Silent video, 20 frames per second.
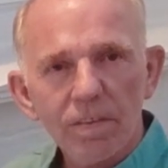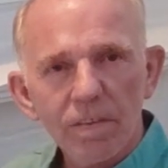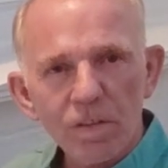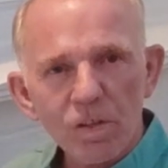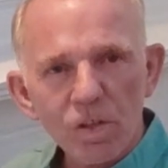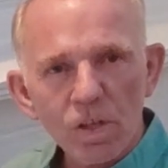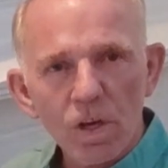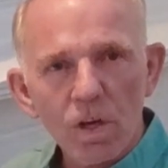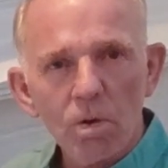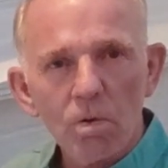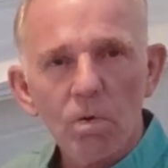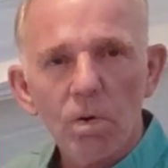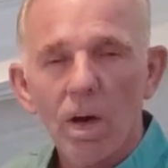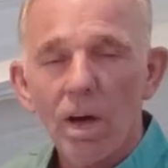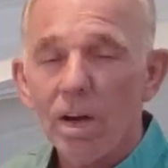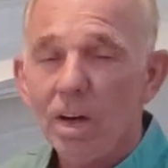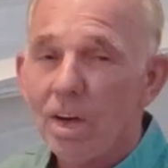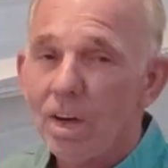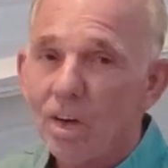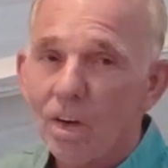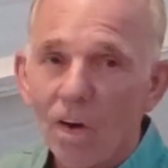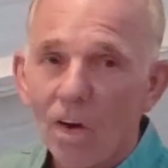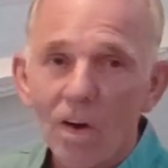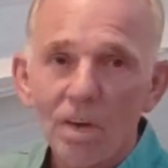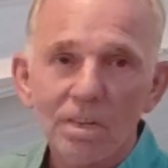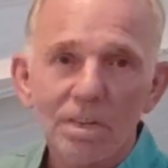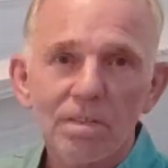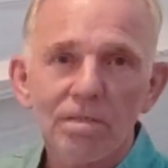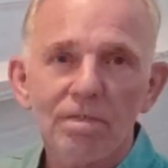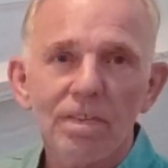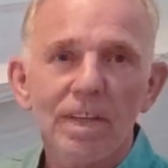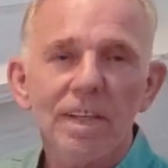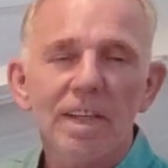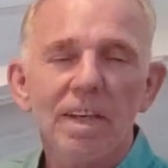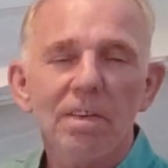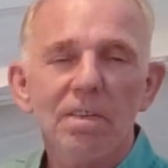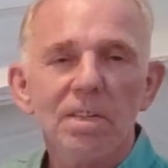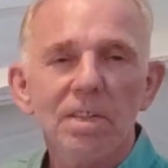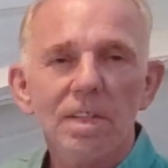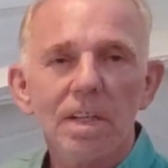show a lot of
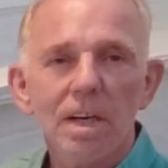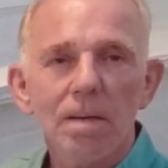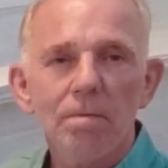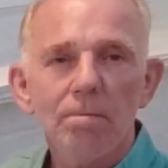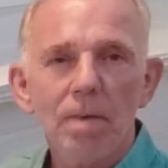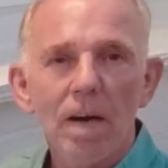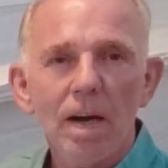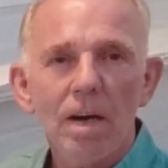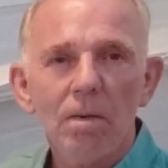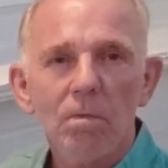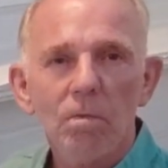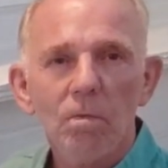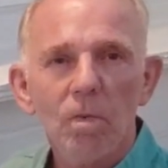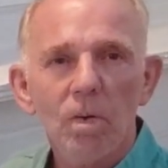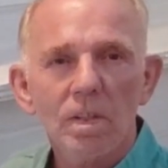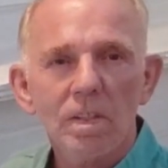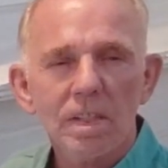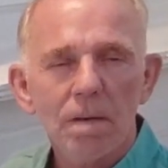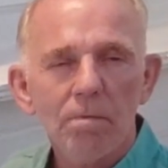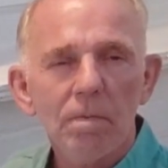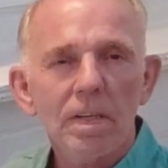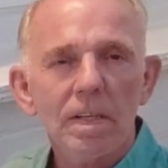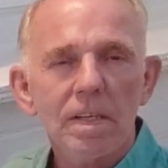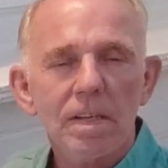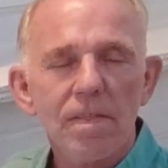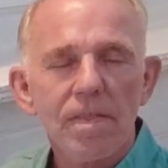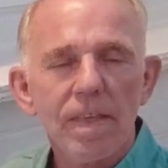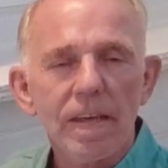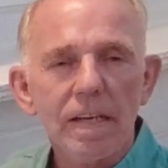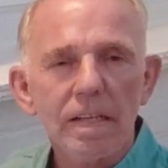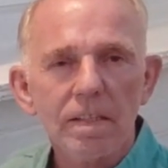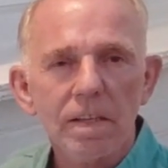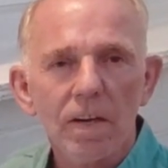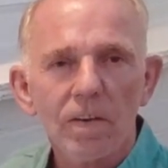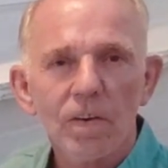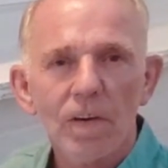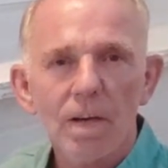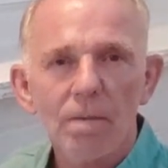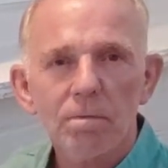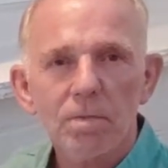videos about what some of the things I
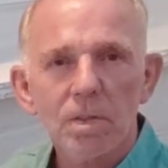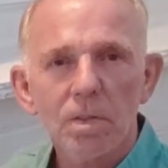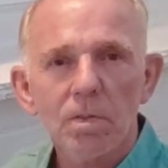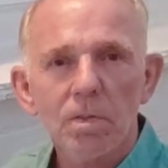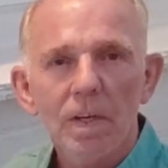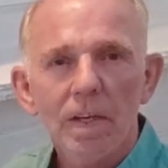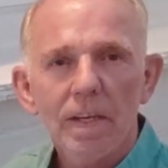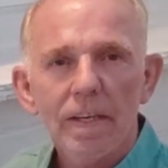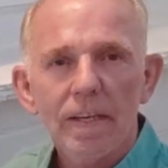got up to